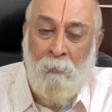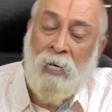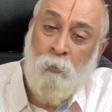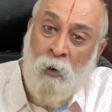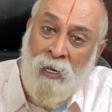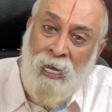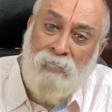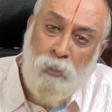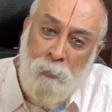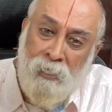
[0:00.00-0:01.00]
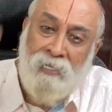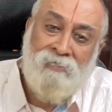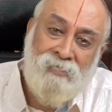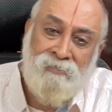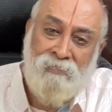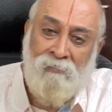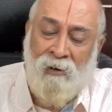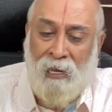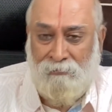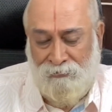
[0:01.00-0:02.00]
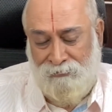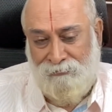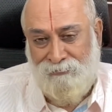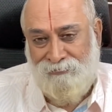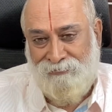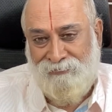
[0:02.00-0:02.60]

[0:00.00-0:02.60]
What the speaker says: But one has to be decisive in life.